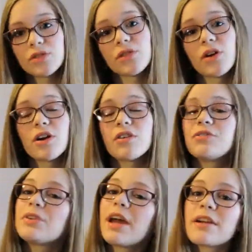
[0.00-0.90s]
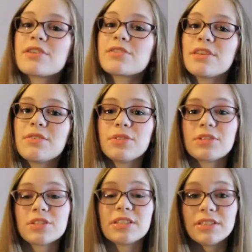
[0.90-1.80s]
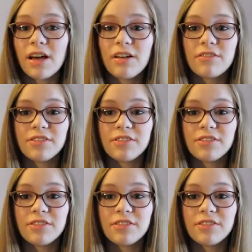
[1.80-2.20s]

So there are a few characters that you learn to love,